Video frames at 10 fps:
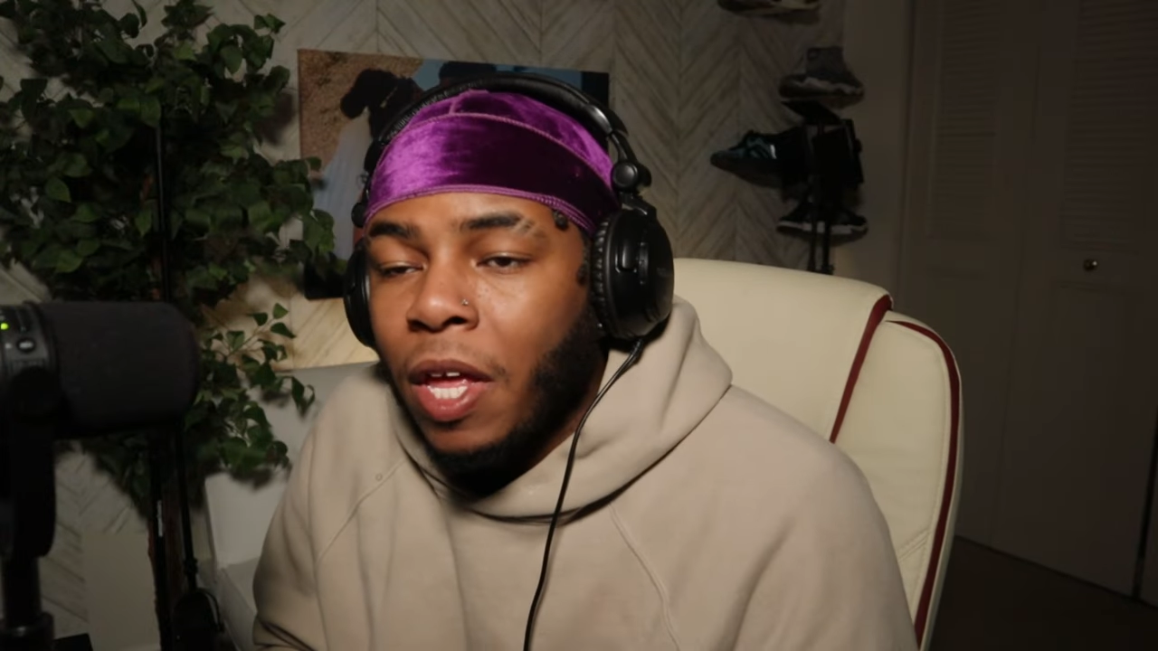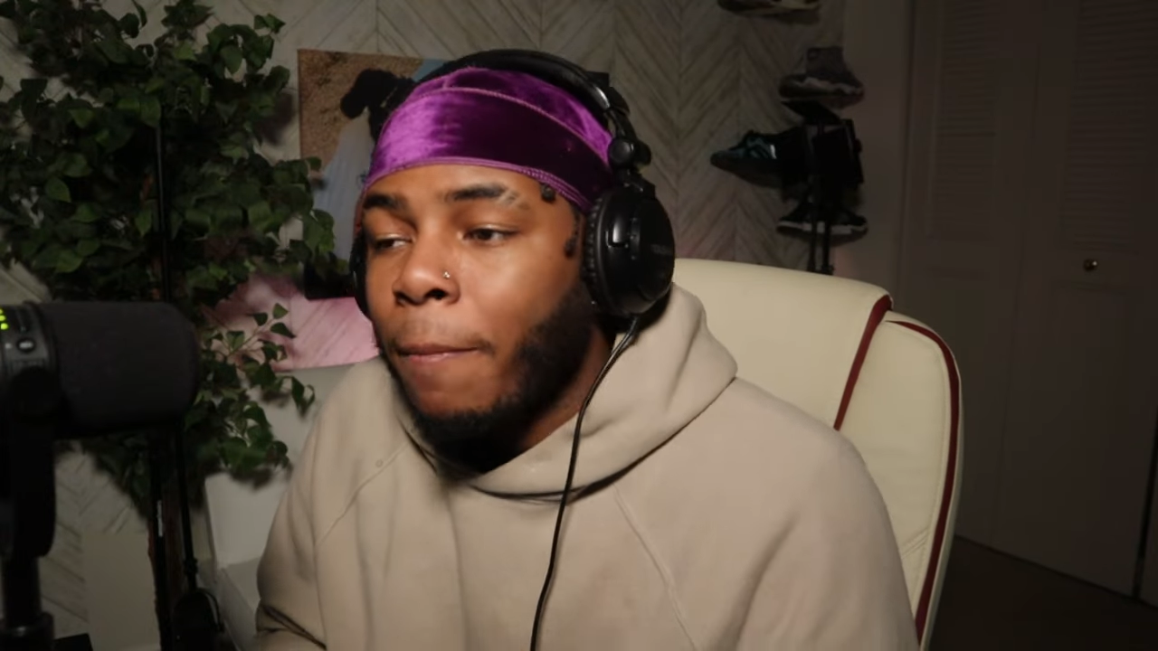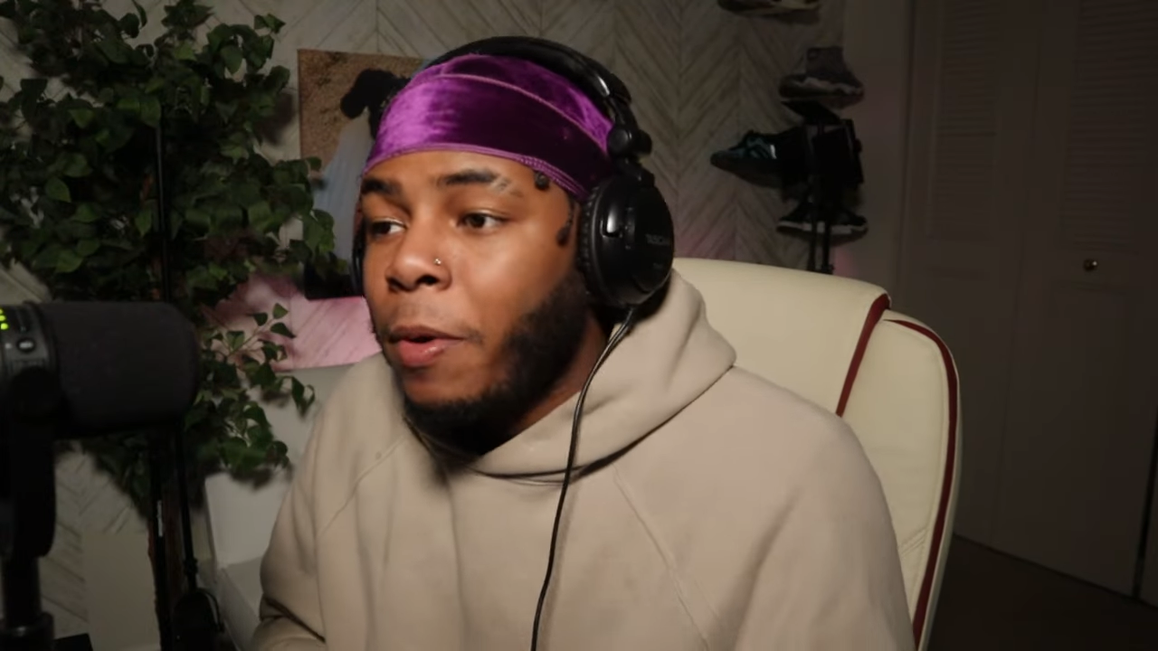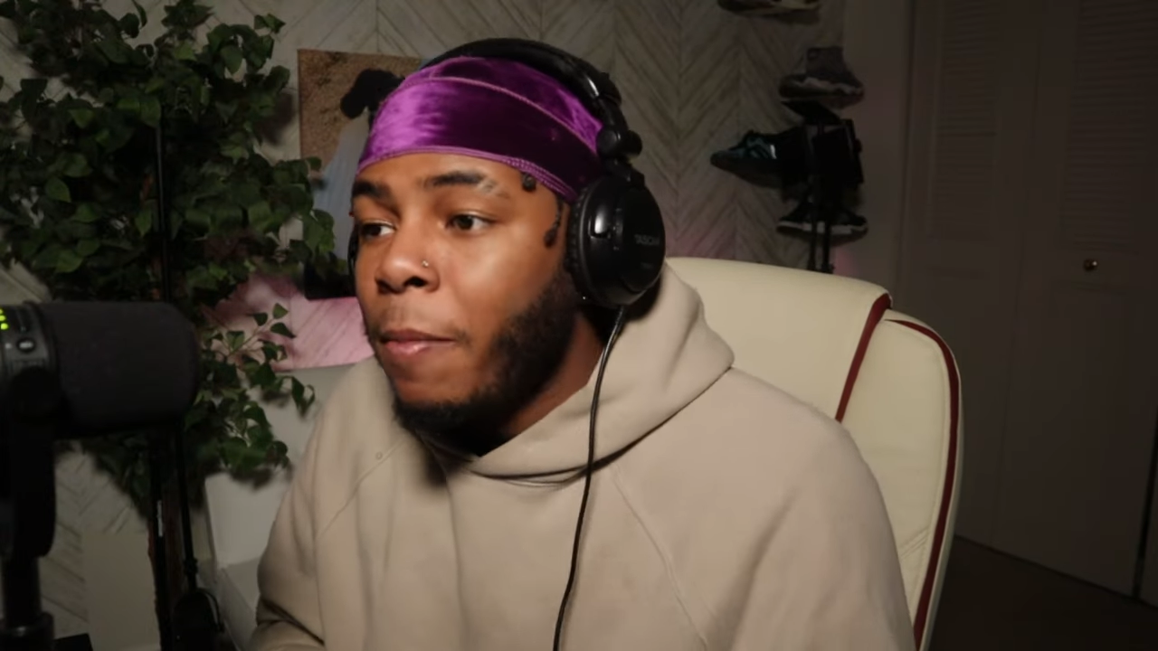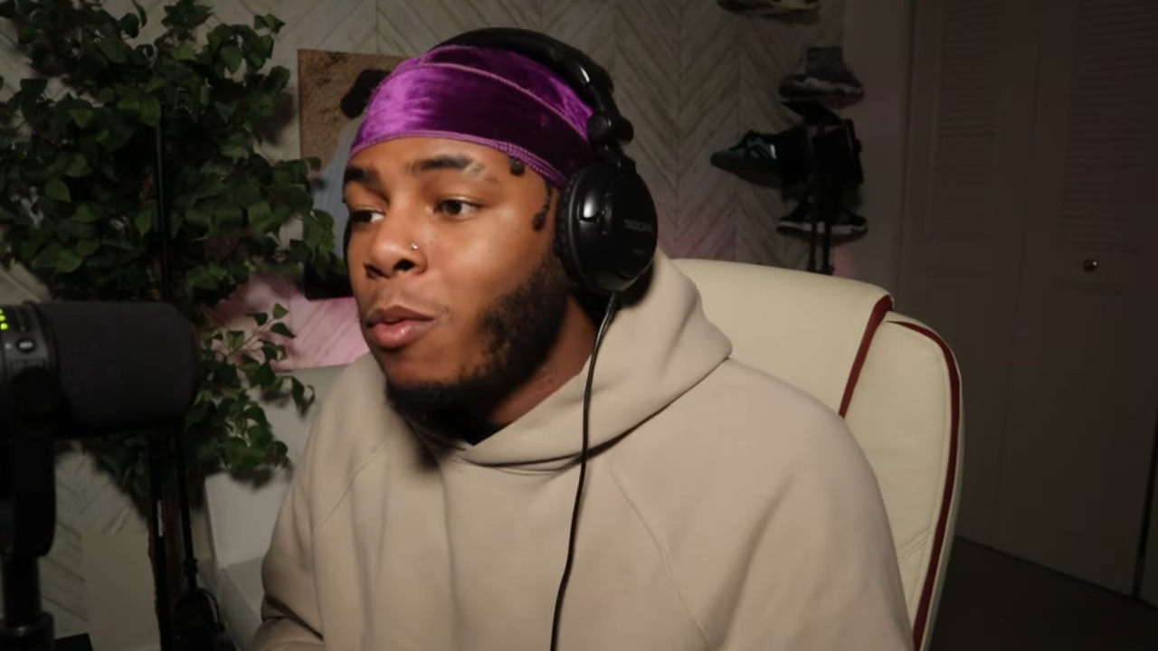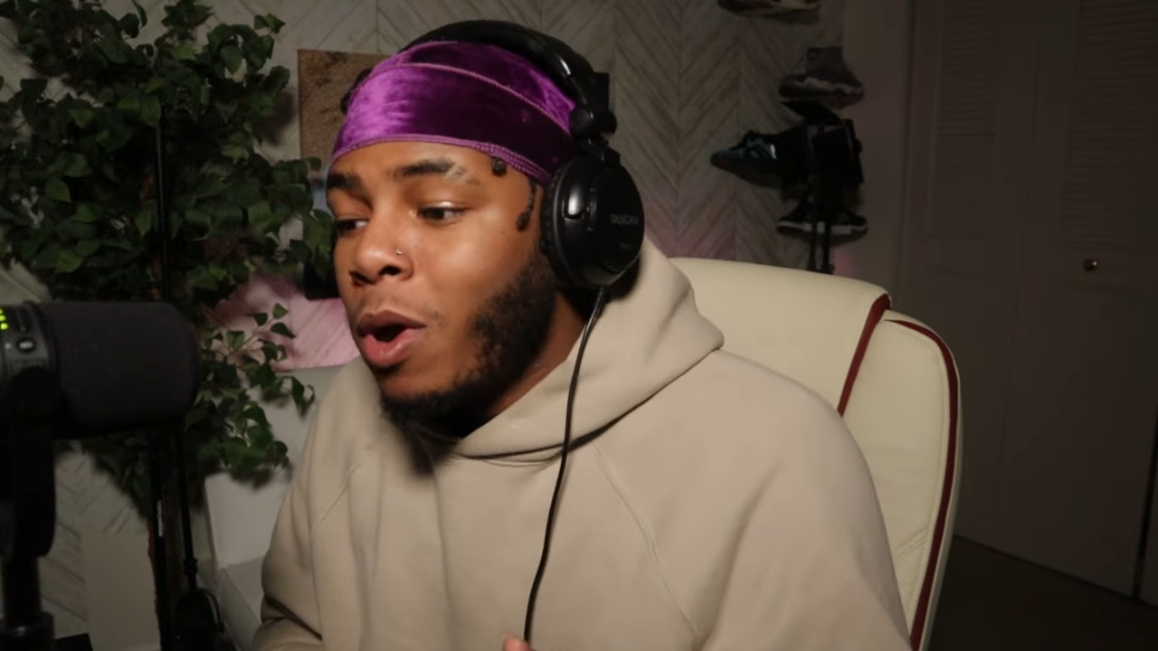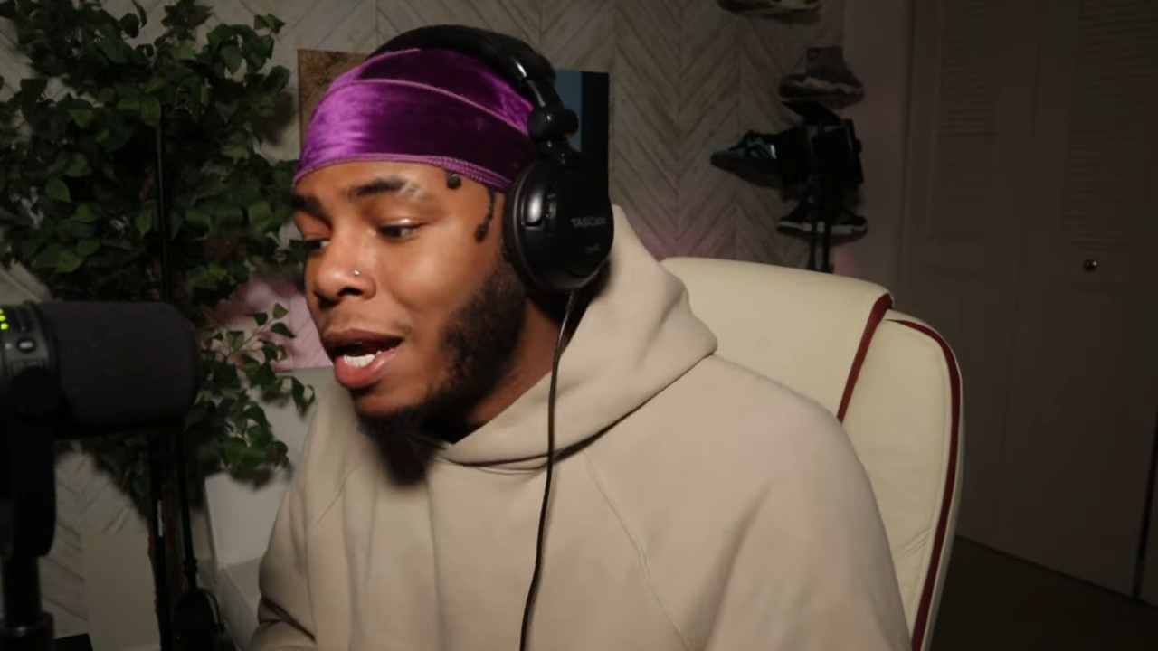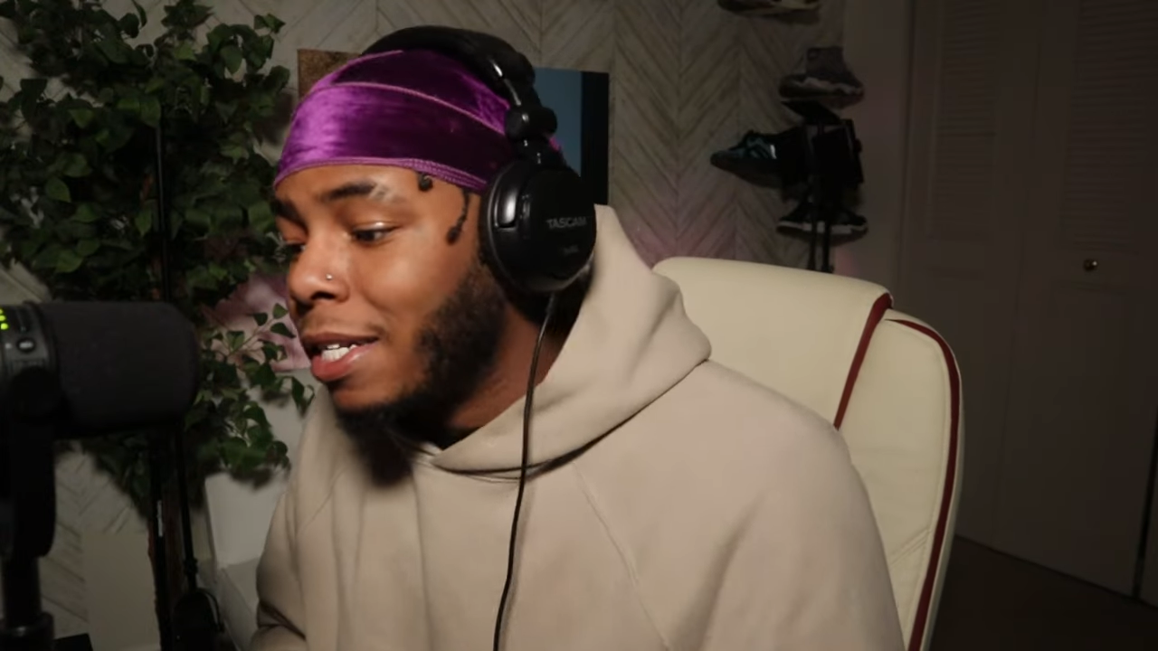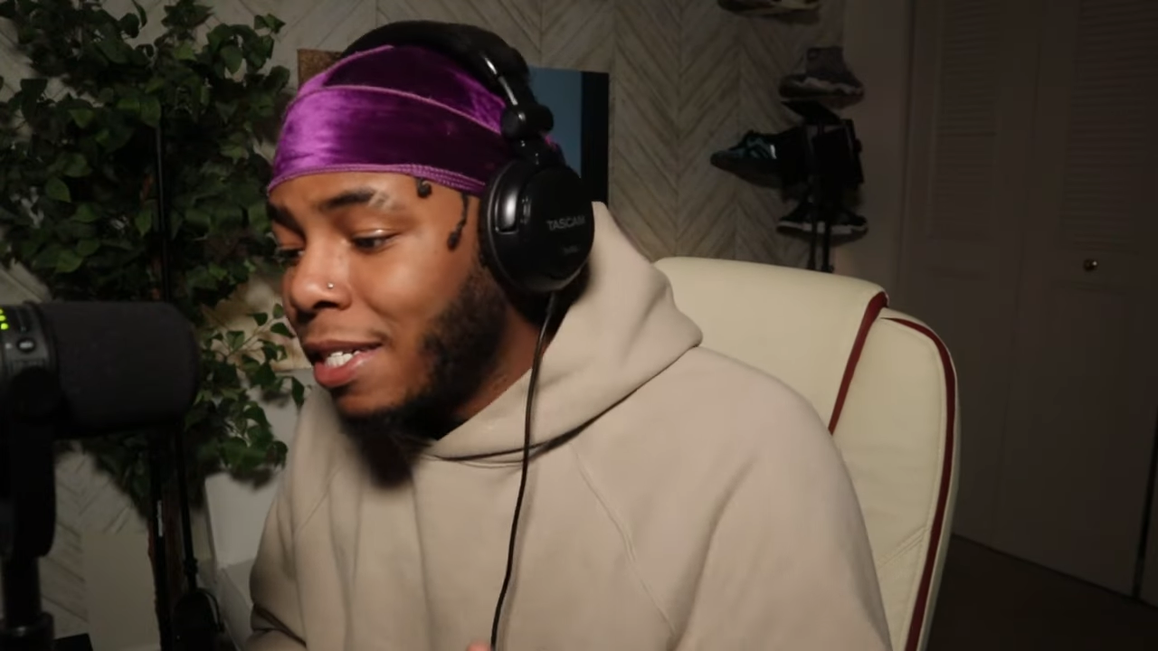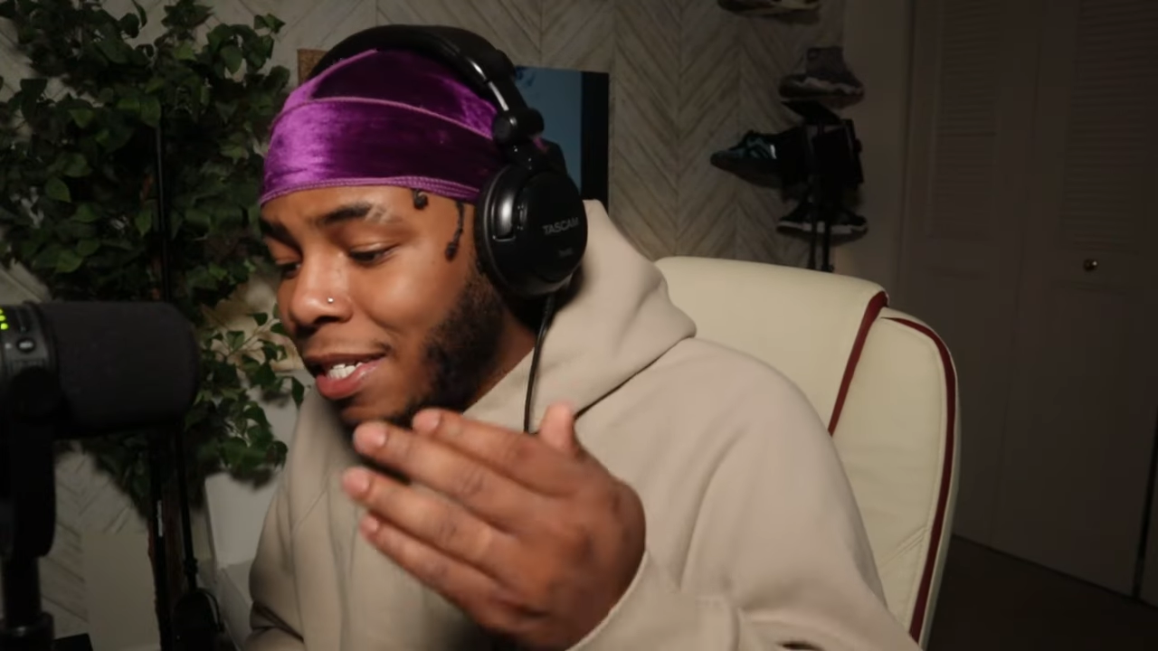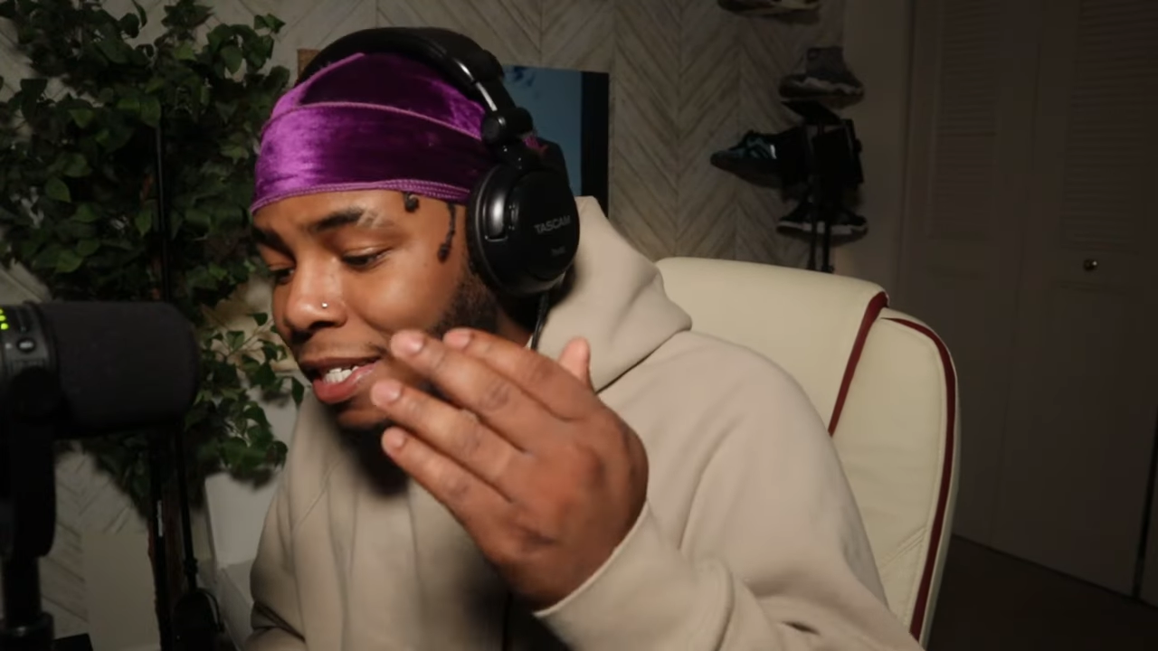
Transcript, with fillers: And people honestly